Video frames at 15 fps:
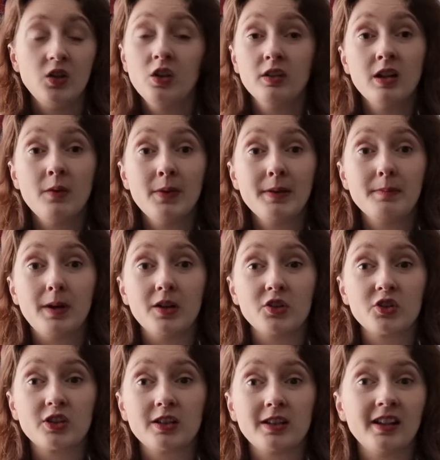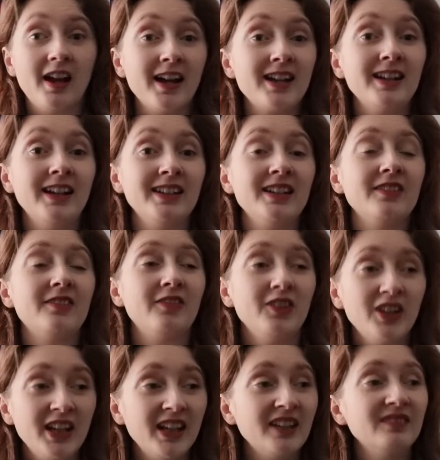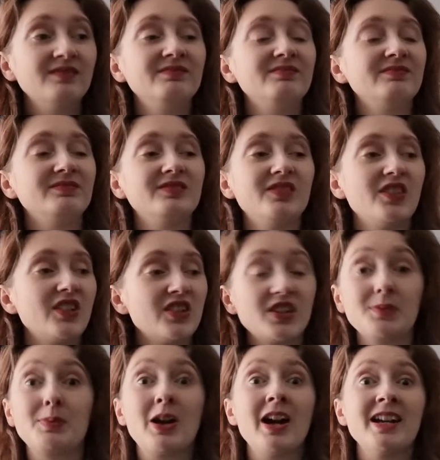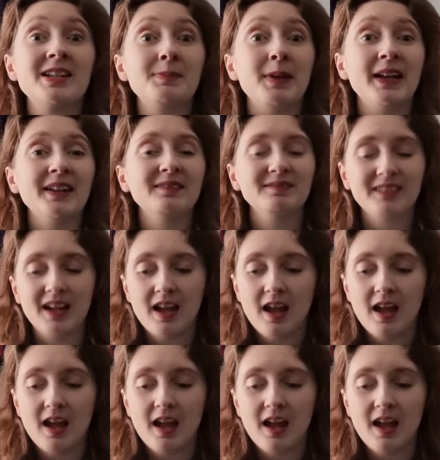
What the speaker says: not knowing much so that I can let it fully surprise me.